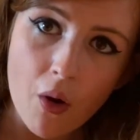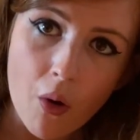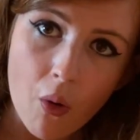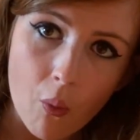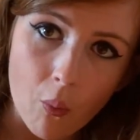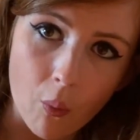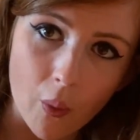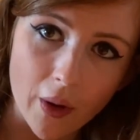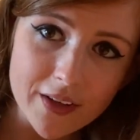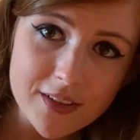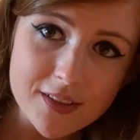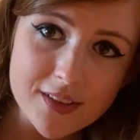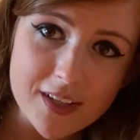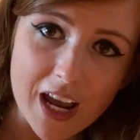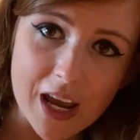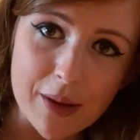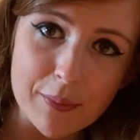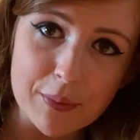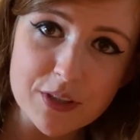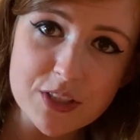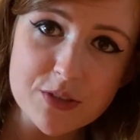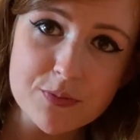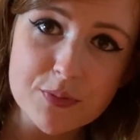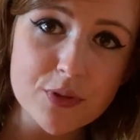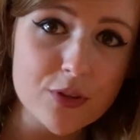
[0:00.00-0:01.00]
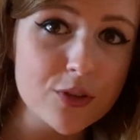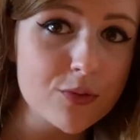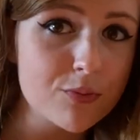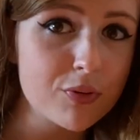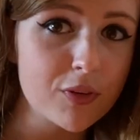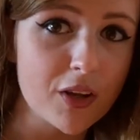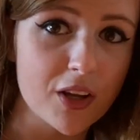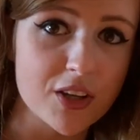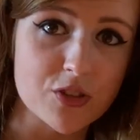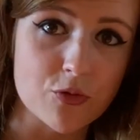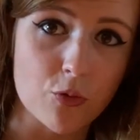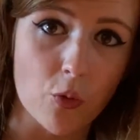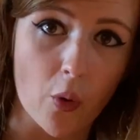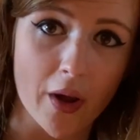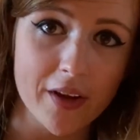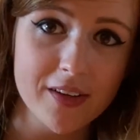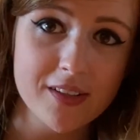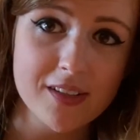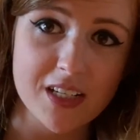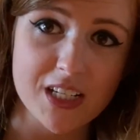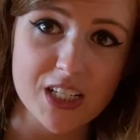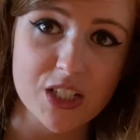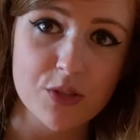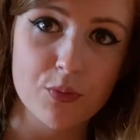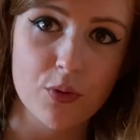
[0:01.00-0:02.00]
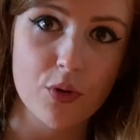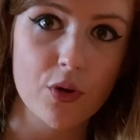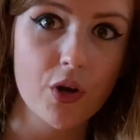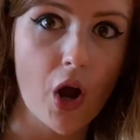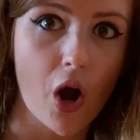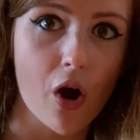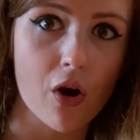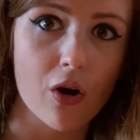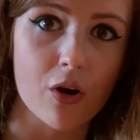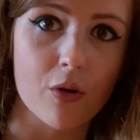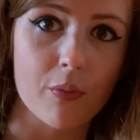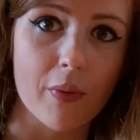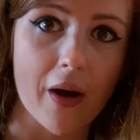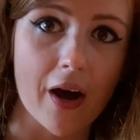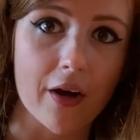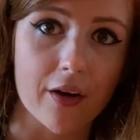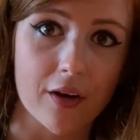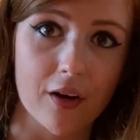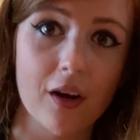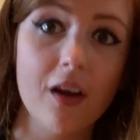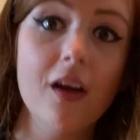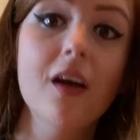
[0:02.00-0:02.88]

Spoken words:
1 tablespoon plus 1 teaspoon cocoa powder.